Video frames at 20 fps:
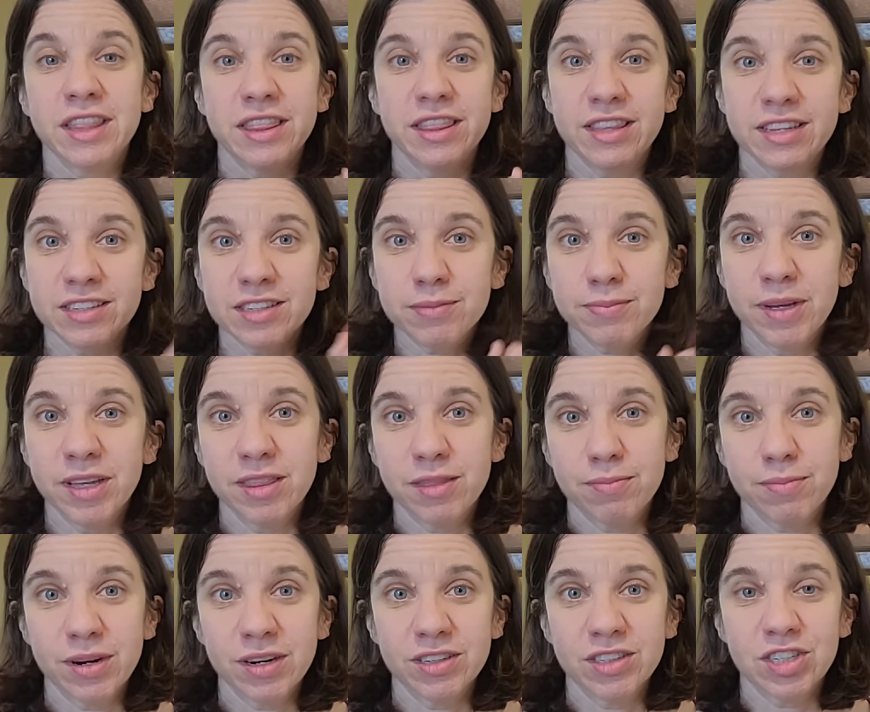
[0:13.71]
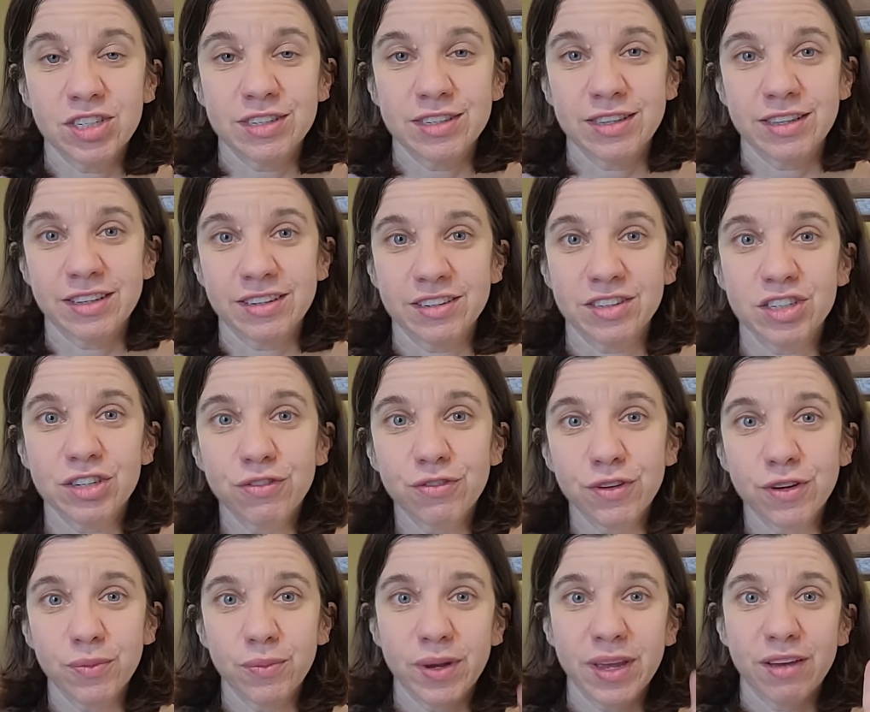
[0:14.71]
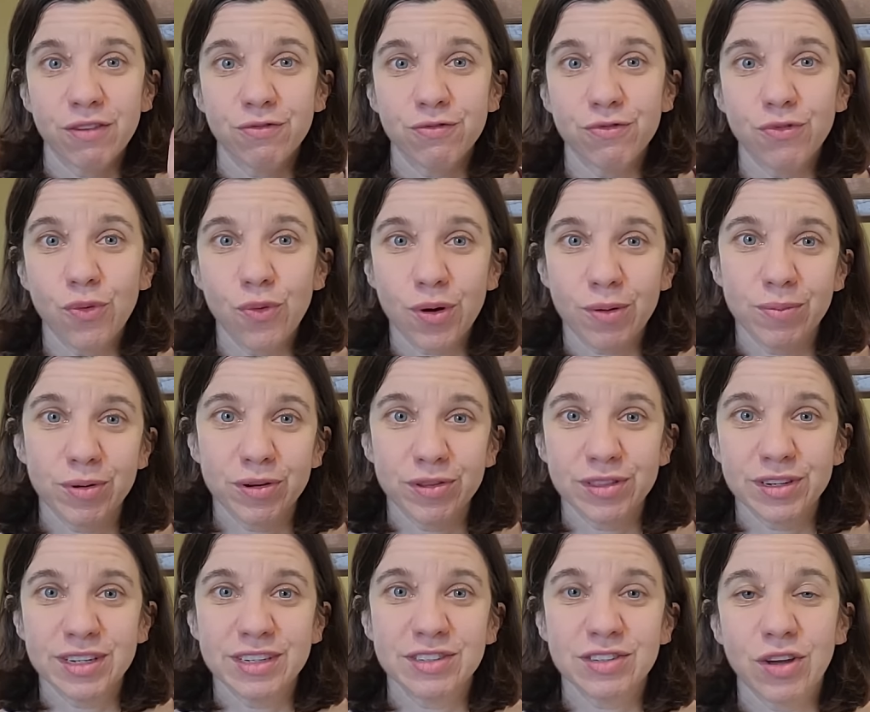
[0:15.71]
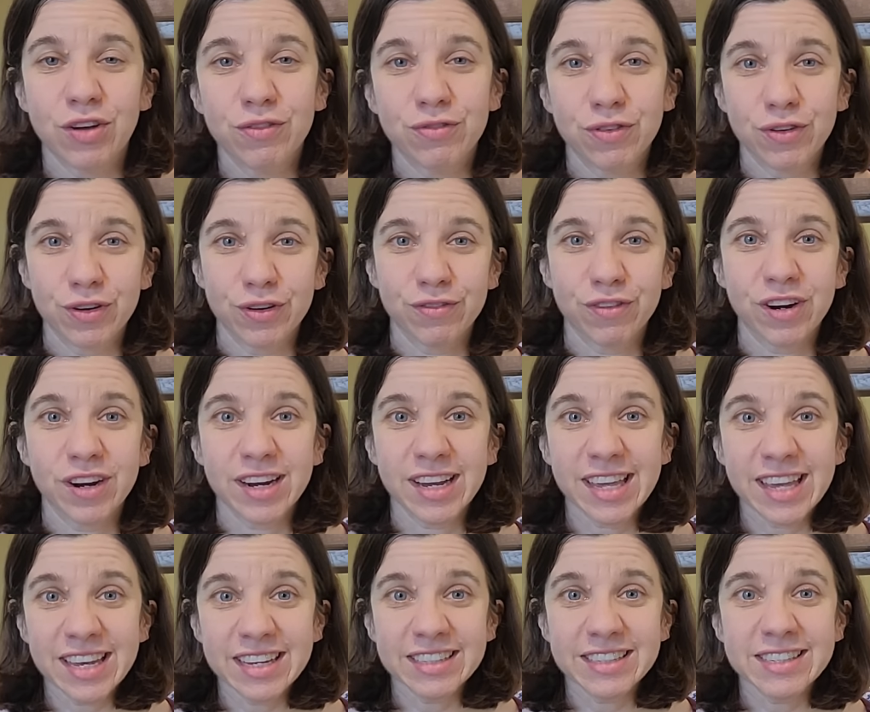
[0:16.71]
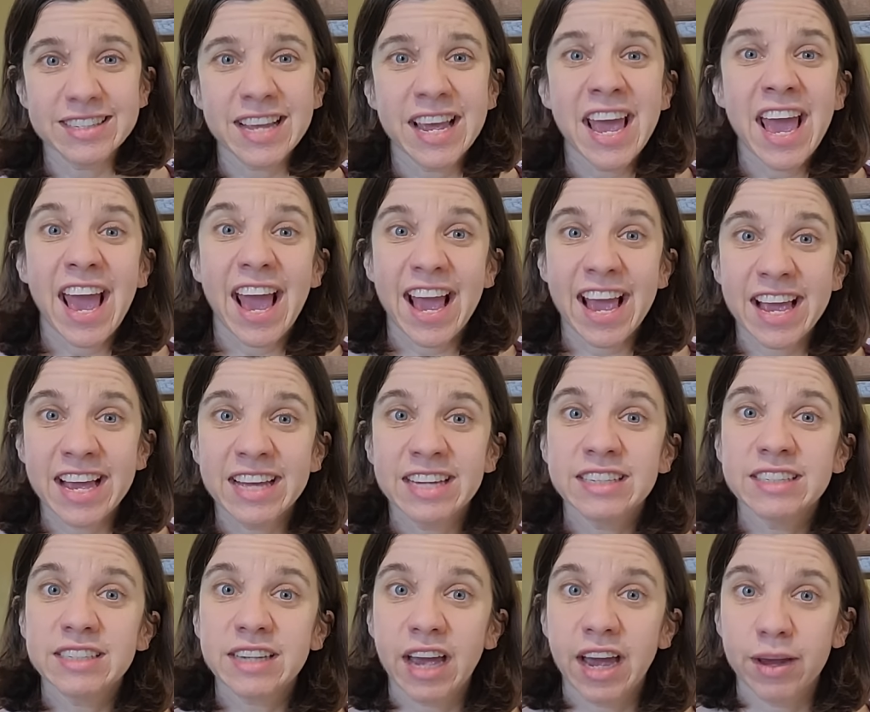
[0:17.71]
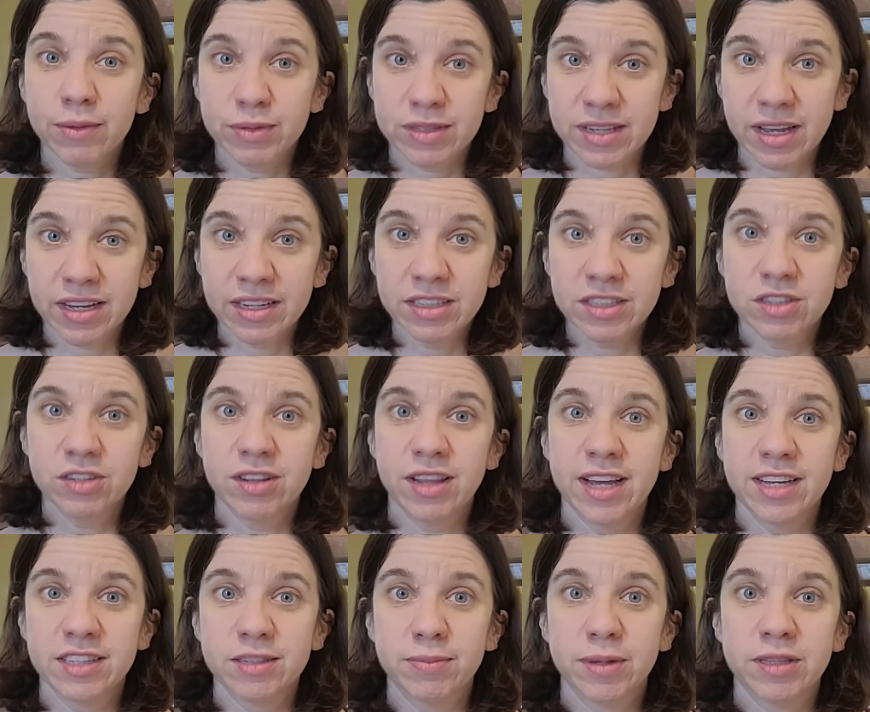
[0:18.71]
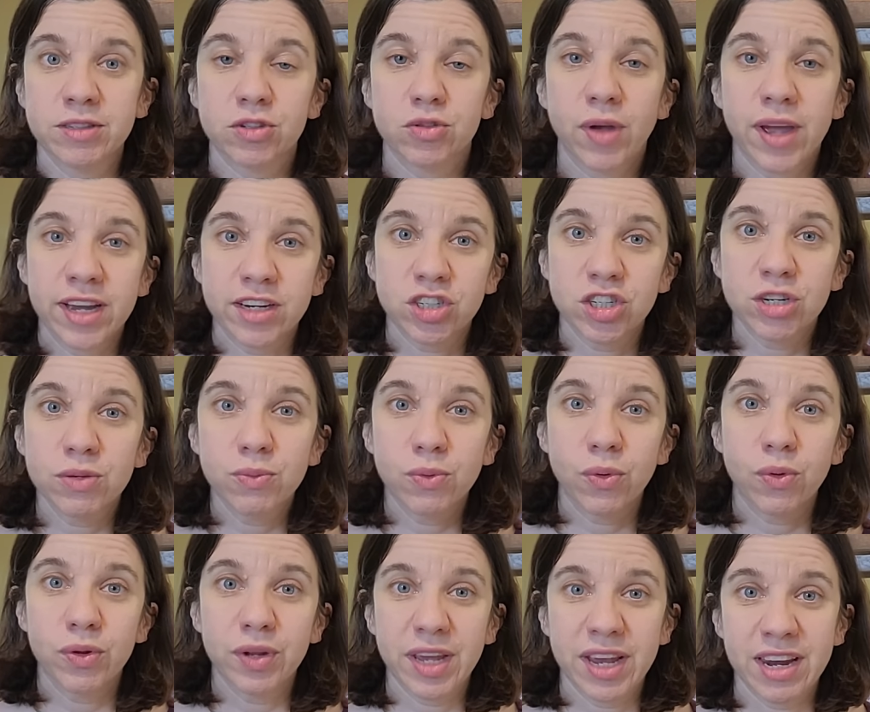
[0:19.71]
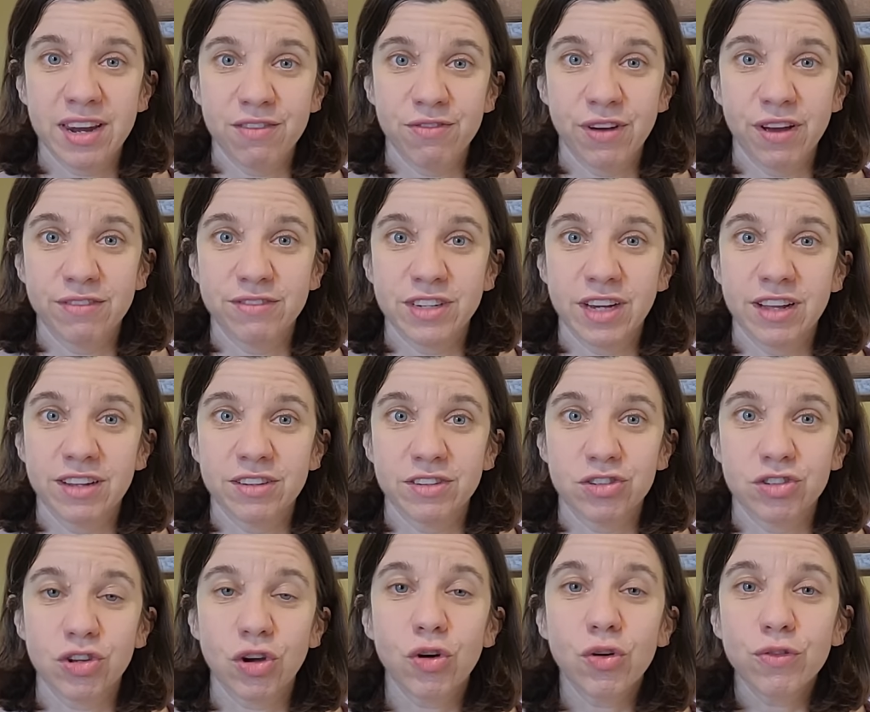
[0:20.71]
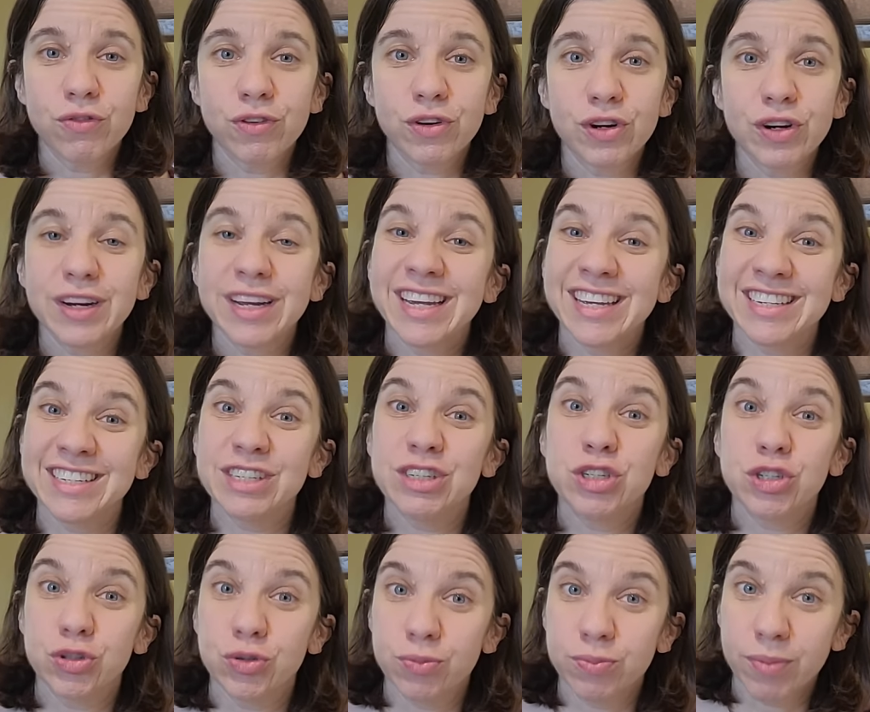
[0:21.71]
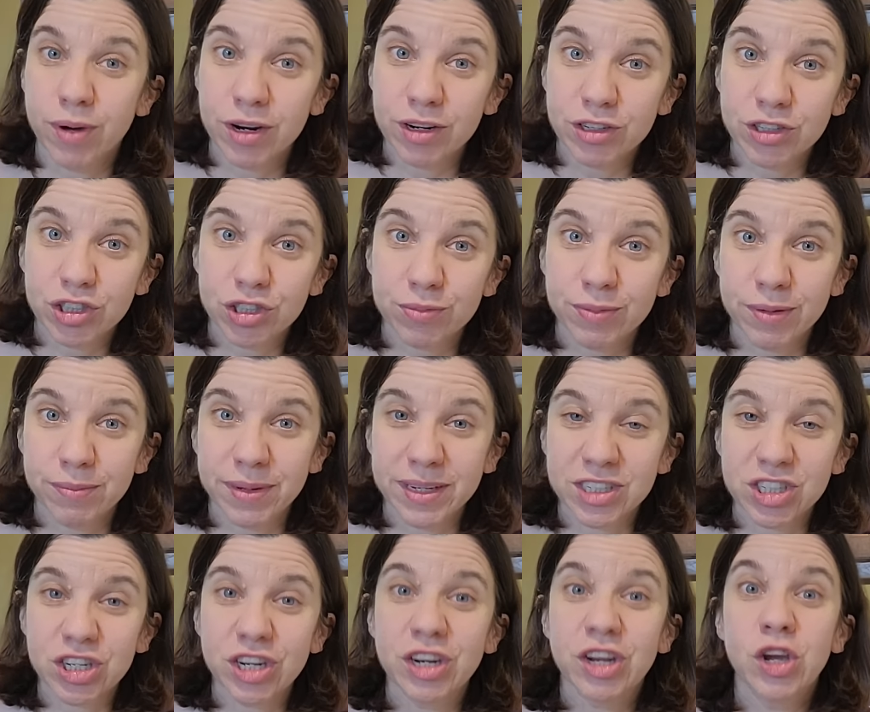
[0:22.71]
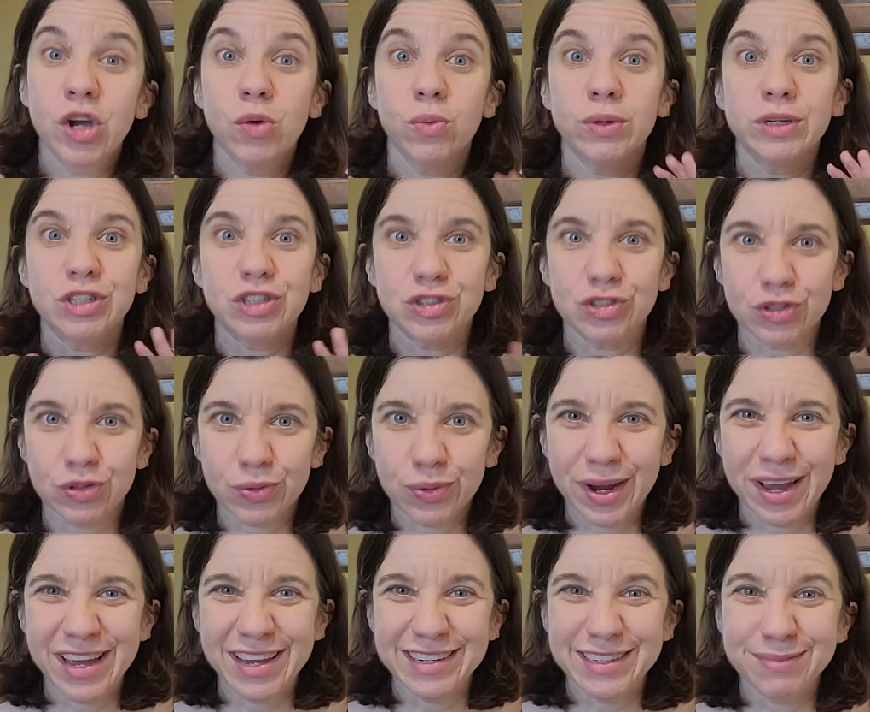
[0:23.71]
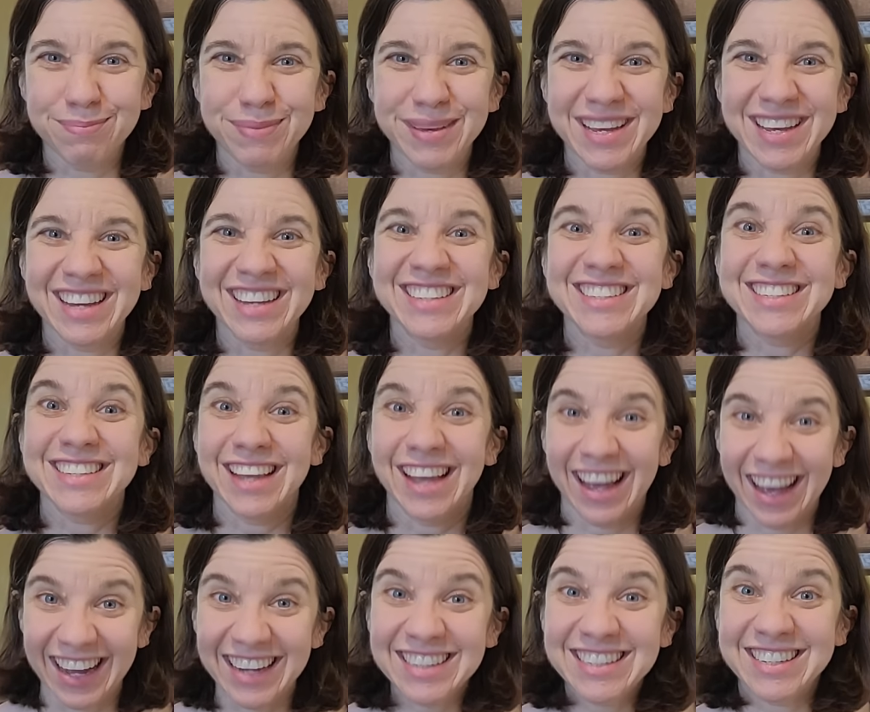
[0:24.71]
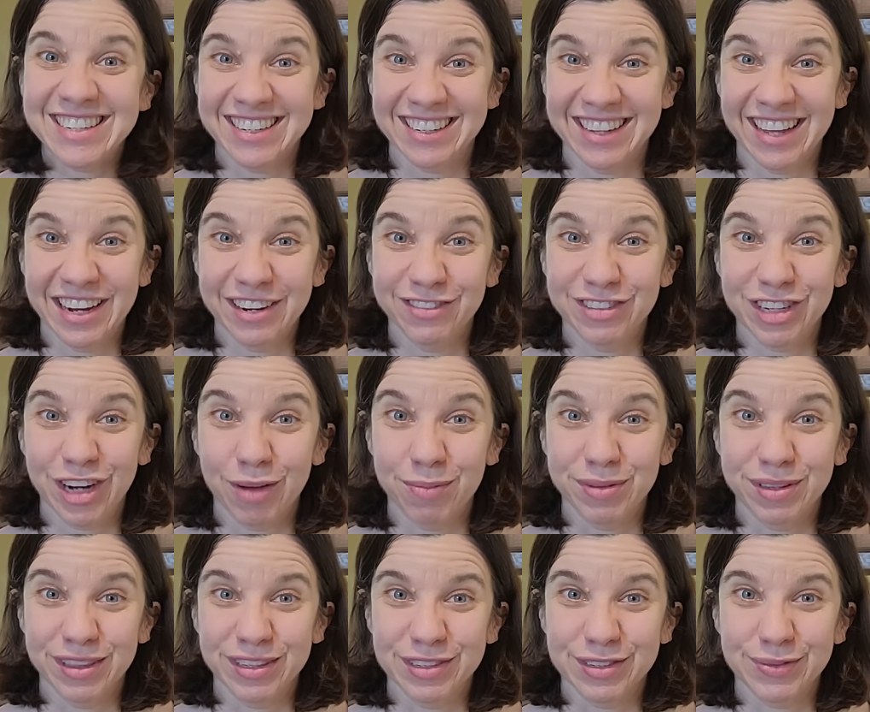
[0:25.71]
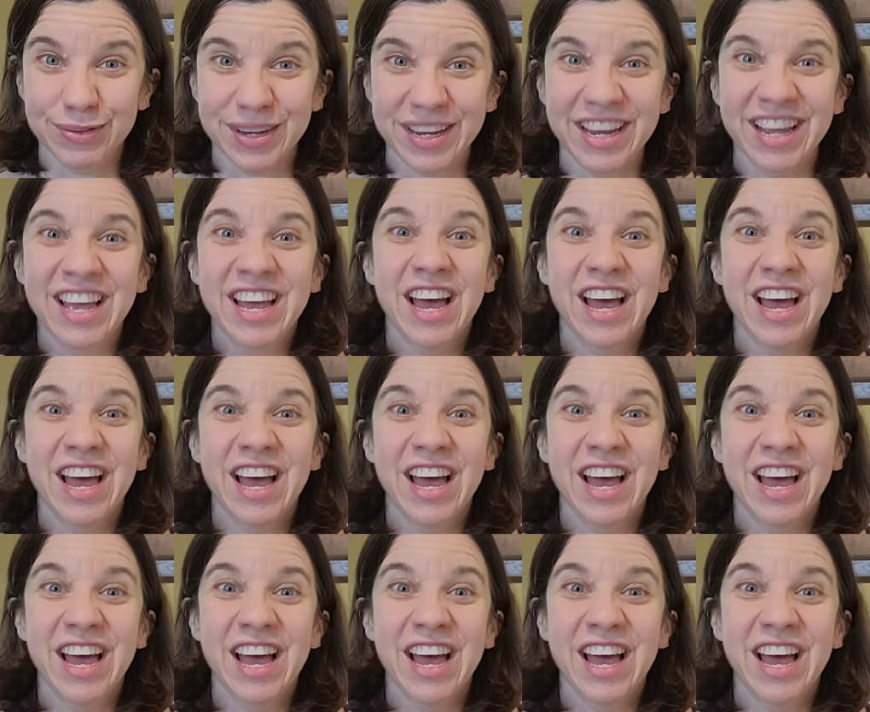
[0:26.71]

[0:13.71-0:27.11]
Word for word: This month, March, is a little different. We have four birthdays, all four of our kids, and I was under last month, so I actually rolled $85 over into March, my budget, which is great because I did a lot of shopping this week.